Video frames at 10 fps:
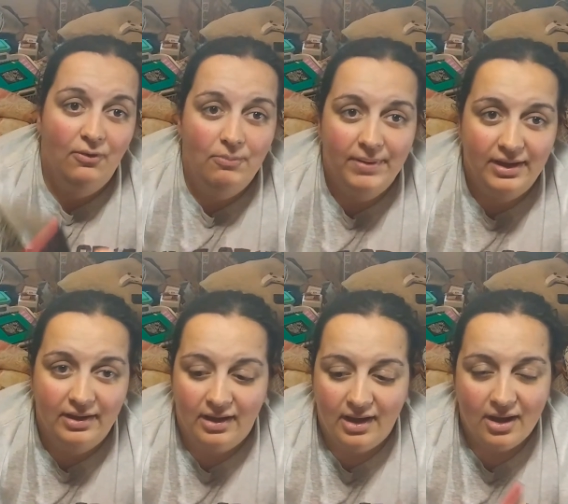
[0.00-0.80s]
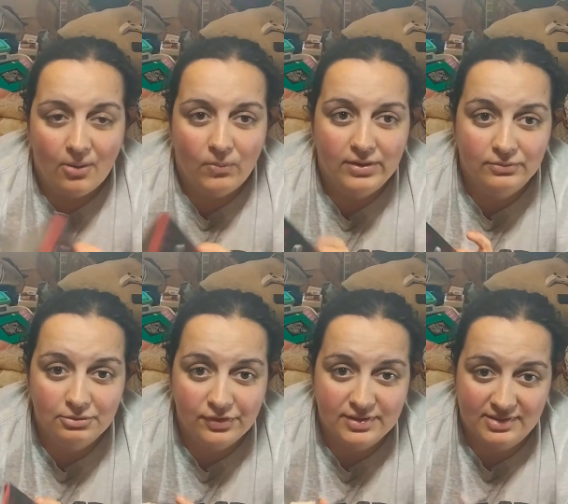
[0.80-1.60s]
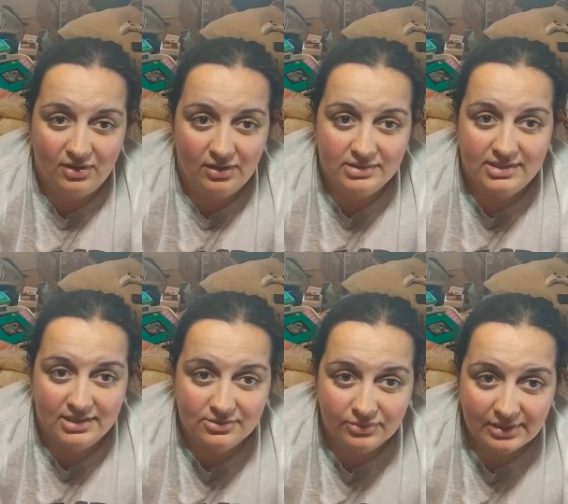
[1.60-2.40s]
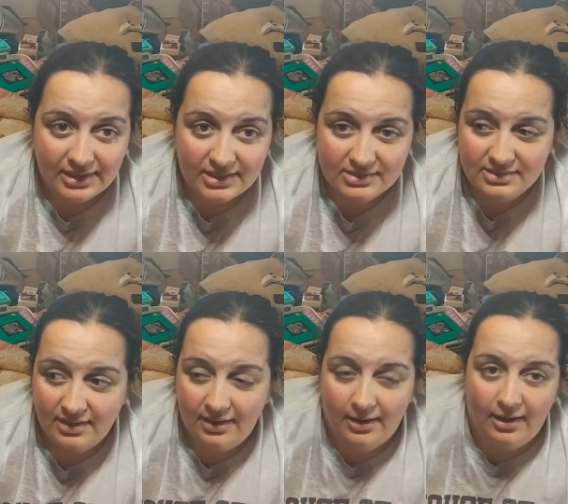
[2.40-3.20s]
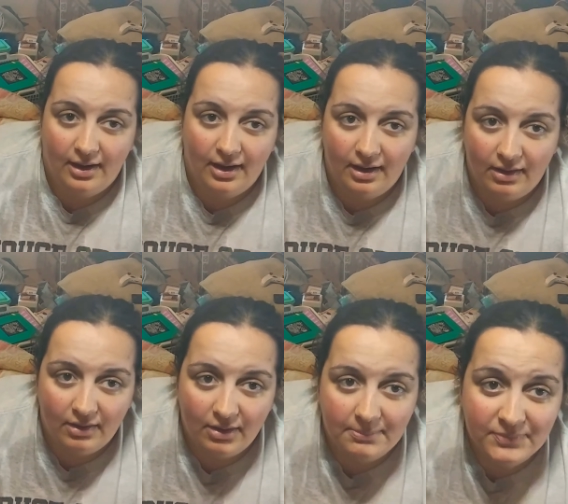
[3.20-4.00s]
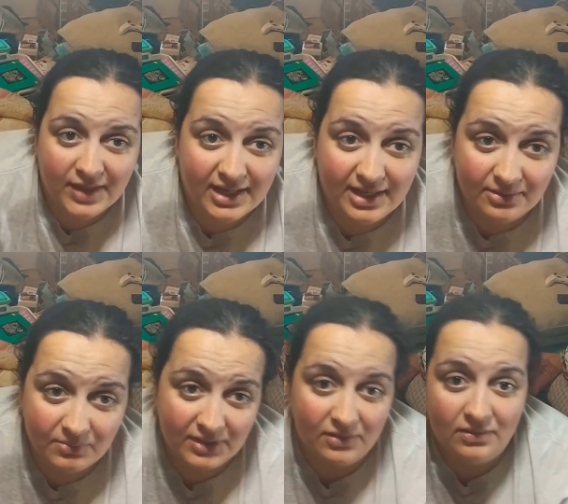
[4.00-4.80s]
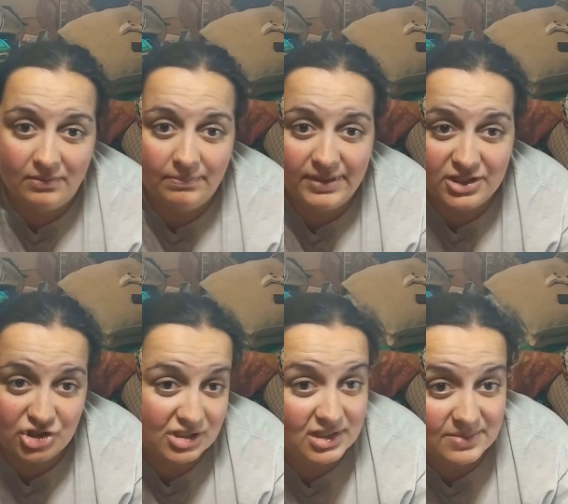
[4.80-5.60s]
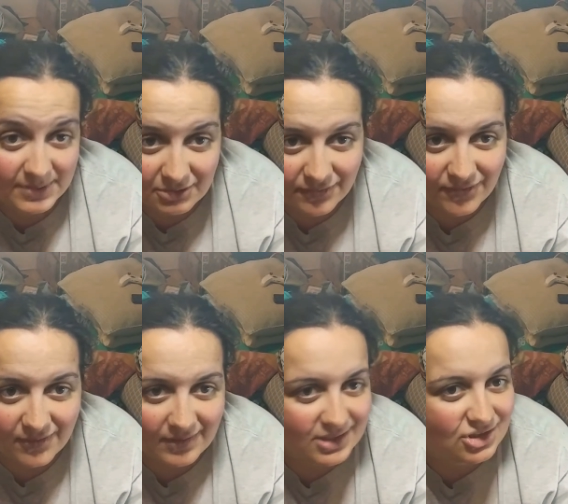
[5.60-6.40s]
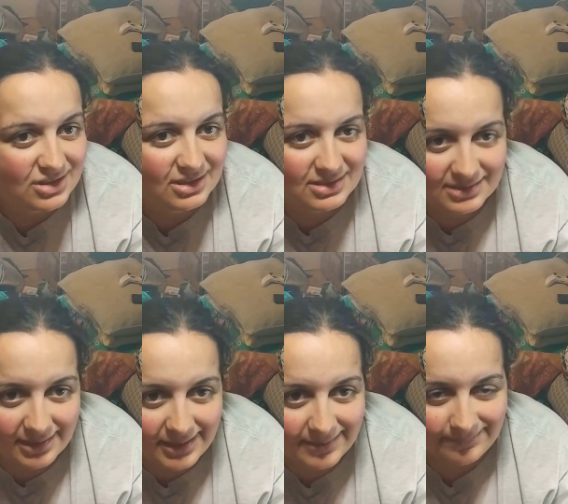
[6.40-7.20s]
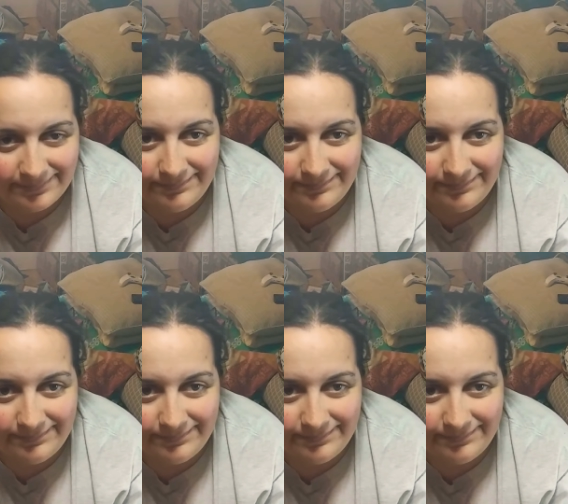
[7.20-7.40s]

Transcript: hoping when Ruthless Gods is released um, that it will be just as beautiful and just as stunning.